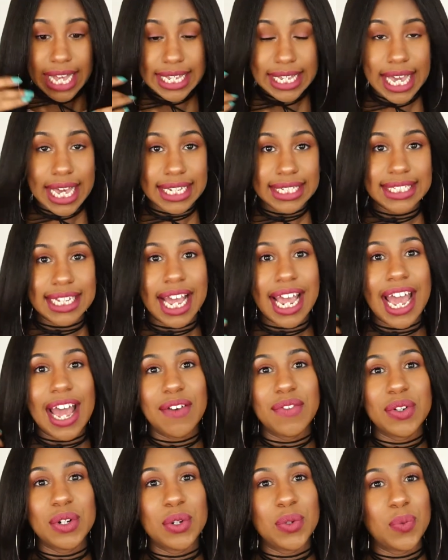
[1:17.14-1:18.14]
Yes, I
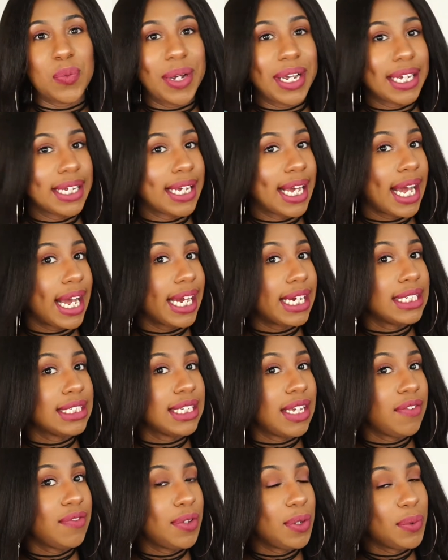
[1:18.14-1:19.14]
have a new wig,
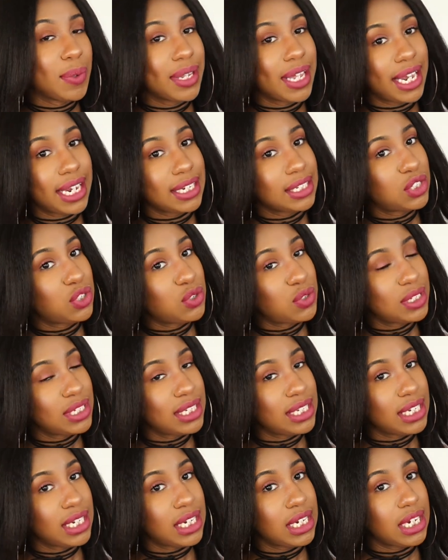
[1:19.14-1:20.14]
guys. If you would like to
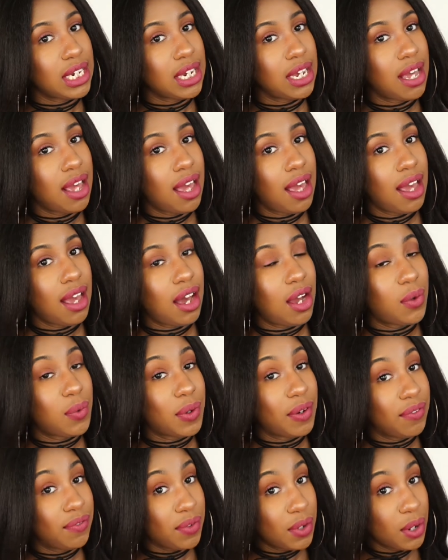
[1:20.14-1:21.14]
see a
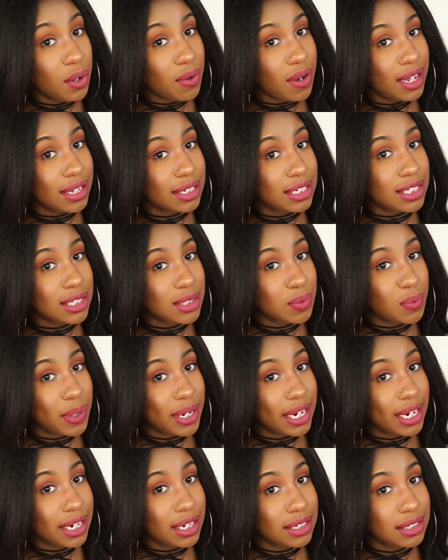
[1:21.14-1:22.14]
review on this
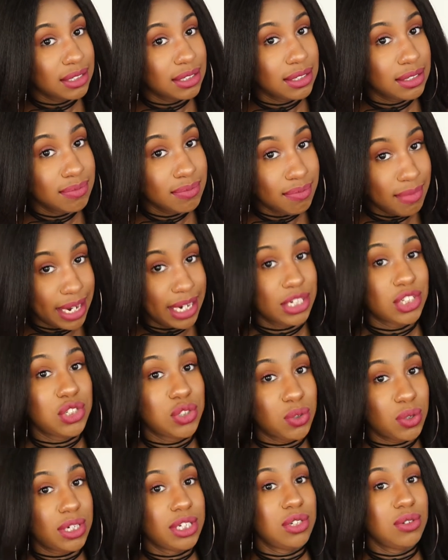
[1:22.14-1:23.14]
wig, make
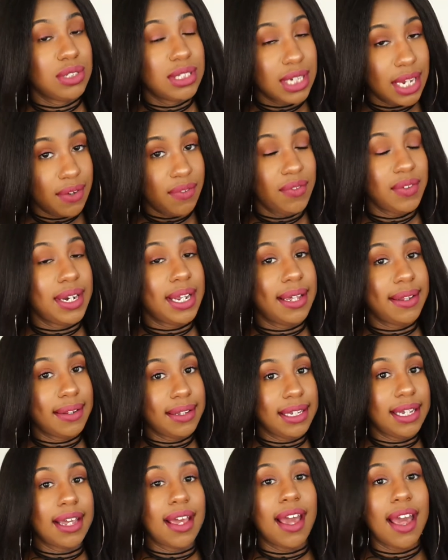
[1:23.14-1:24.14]
sure you
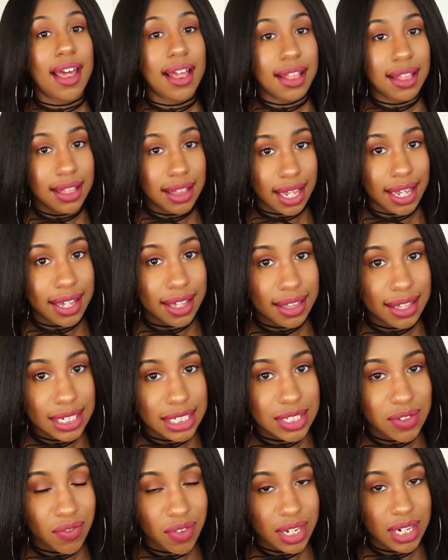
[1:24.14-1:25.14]
definitely like
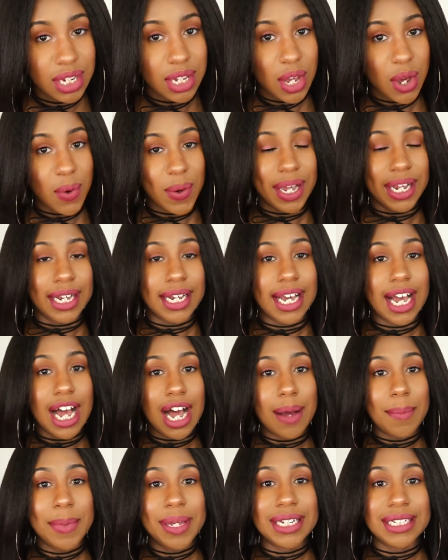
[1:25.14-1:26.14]
this video and
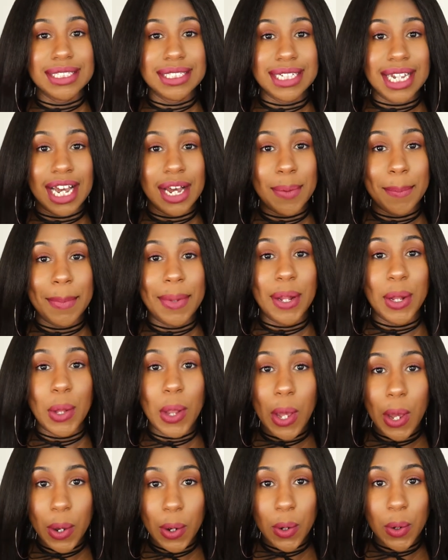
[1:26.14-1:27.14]
comment down
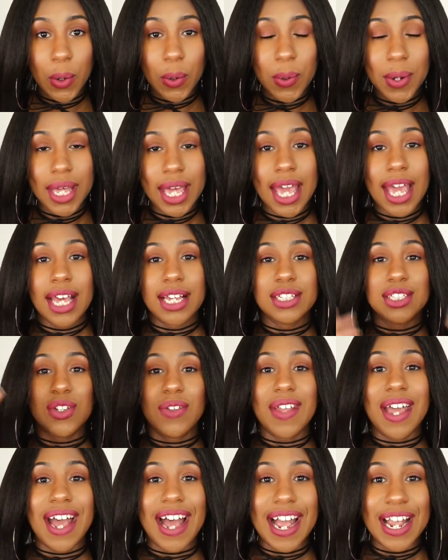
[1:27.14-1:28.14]
below
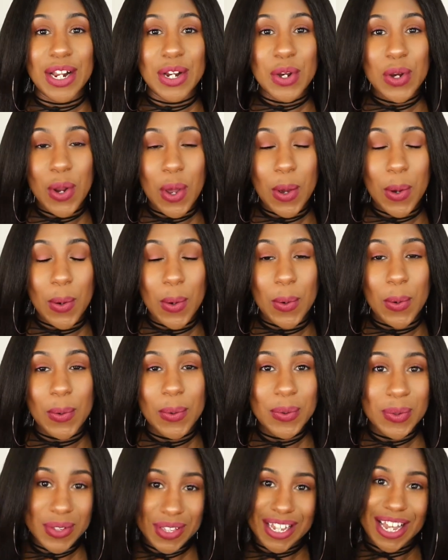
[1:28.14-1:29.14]
so that I
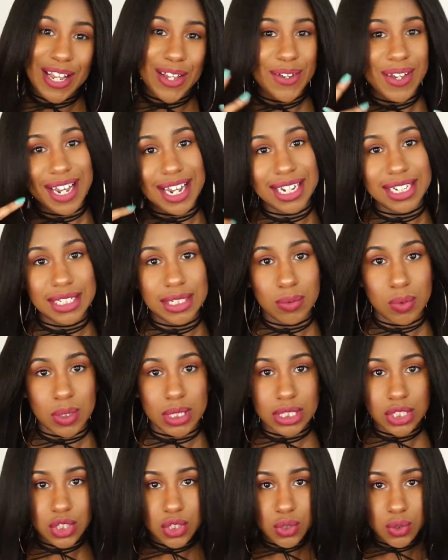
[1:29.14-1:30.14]
know that you guys
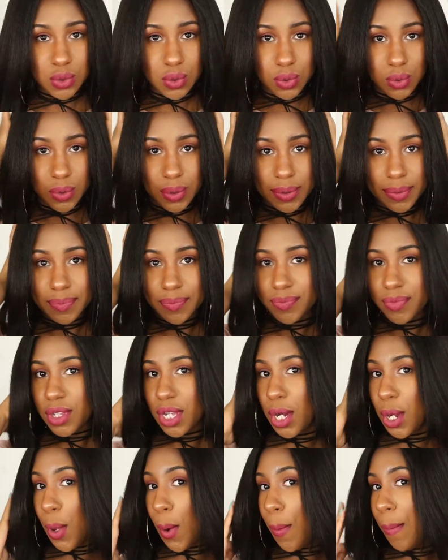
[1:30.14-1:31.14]
want to
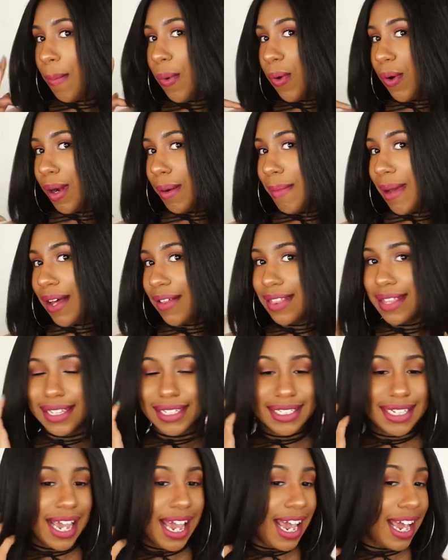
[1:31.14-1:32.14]
know more about
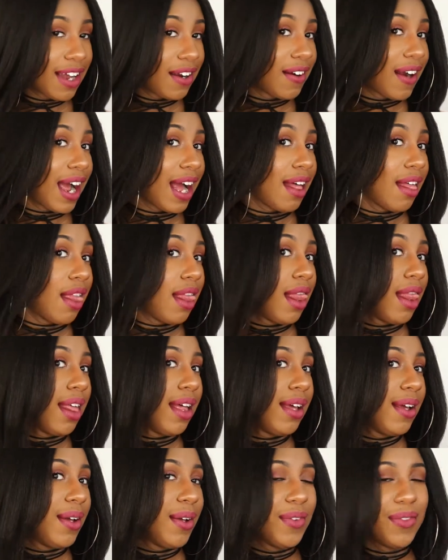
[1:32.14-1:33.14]
this hair. I
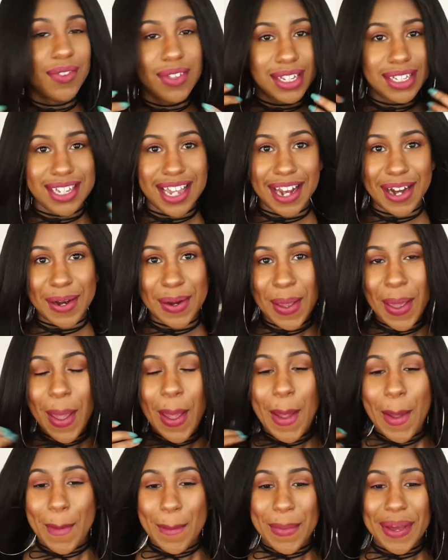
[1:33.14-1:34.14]
love this hair.
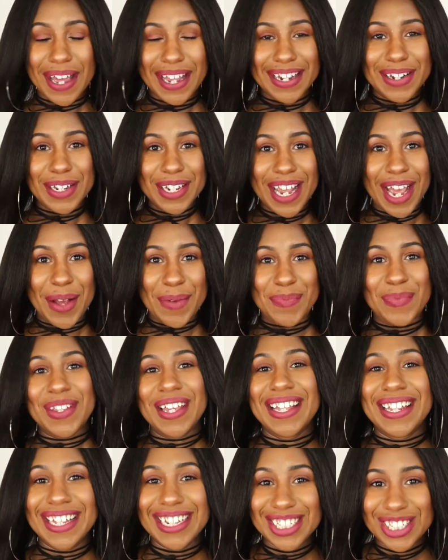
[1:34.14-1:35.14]
But yeah,
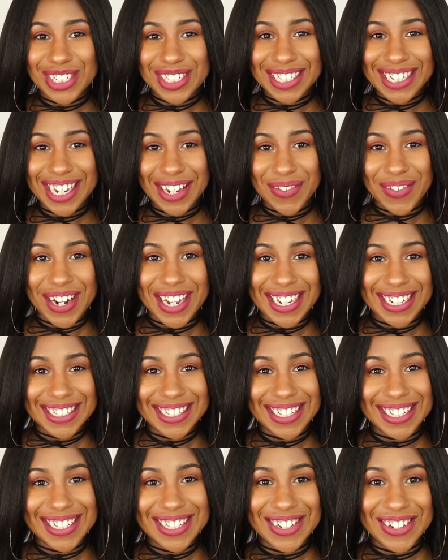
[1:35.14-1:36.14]
let's just get right
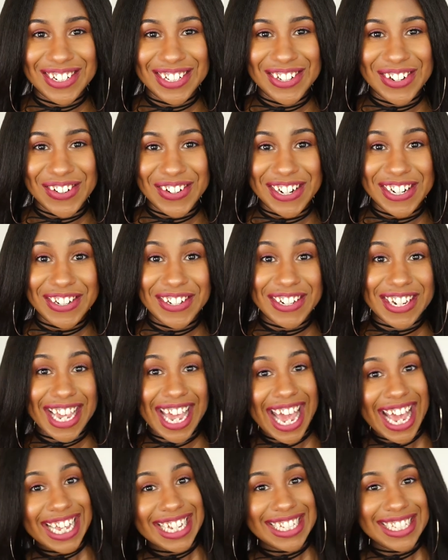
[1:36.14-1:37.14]
into the tutorial,
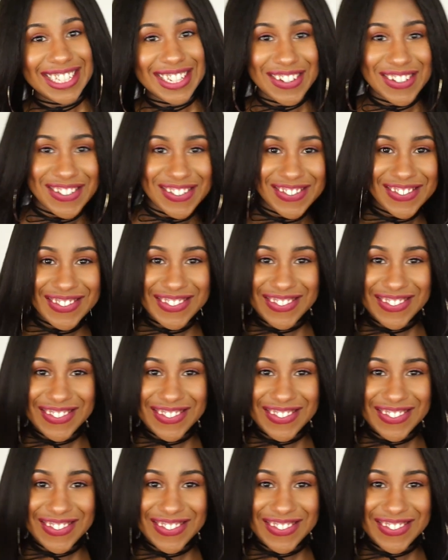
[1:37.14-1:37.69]
okay? So